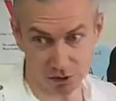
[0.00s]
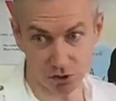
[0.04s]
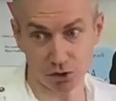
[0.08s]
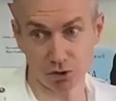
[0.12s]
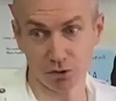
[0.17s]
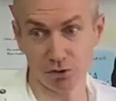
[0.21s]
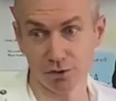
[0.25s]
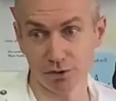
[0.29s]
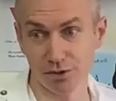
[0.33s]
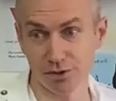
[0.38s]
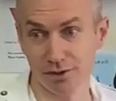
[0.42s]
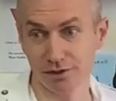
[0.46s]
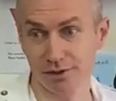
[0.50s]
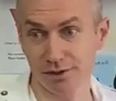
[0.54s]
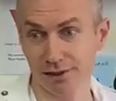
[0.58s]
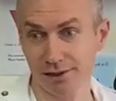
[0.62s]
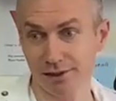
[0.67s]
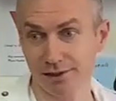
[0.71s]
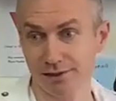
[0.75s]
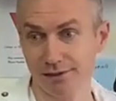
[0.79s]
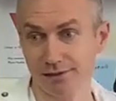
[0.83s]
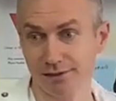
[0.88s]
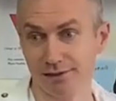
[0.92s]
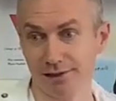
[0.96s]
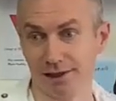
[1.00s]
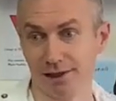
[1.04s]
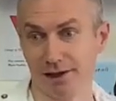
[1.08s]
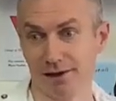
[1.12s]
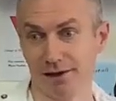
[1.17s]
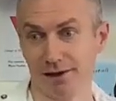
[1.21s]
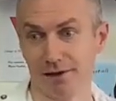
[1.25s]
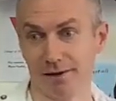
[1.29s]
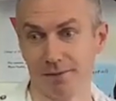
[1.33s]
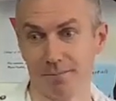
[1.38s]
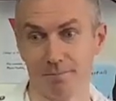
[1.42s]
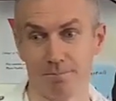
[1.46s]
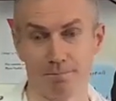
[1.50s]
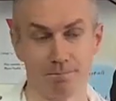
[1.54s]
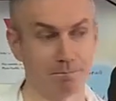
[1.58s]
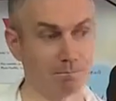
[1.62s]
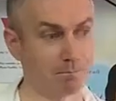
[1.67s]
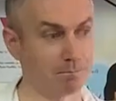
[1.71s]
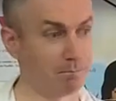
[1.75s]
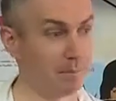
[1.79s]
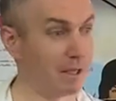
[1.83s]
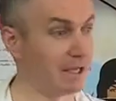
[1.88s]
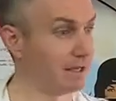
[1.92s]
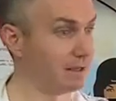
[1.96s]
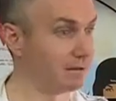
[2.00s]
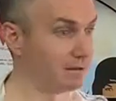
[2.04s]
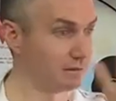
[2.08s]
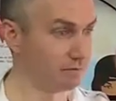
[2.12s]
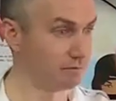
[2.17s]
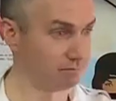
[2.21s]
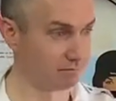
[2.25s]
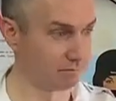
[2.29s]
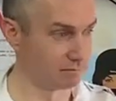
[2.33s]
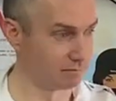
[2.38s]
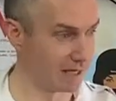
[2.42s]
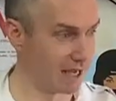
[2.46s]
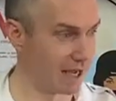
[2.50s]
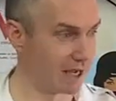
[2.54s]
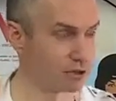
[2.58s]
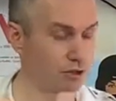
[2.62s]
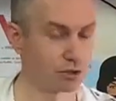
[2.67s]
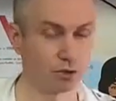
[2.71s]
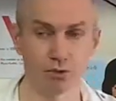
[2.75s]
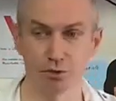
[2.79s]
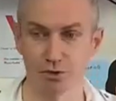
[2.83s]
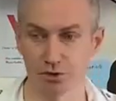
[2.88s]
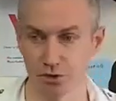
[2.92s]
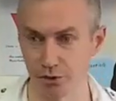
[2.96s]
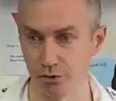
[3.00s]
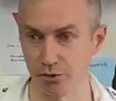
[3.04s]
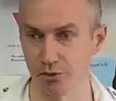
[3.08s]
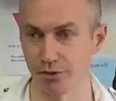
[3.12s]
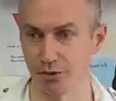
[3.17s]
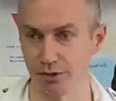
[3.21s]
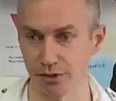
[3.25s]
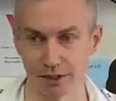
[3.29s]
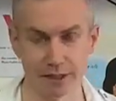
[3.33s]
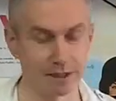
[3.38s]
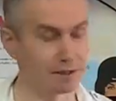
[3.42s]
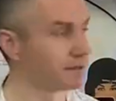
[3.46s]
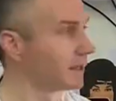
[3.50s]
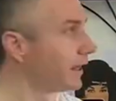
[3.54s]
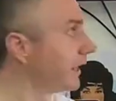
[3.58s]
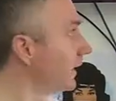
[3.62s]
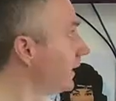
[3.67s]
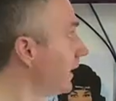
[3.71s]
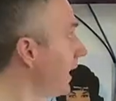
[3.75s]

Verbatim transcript: zoos, um, big national zoos, things like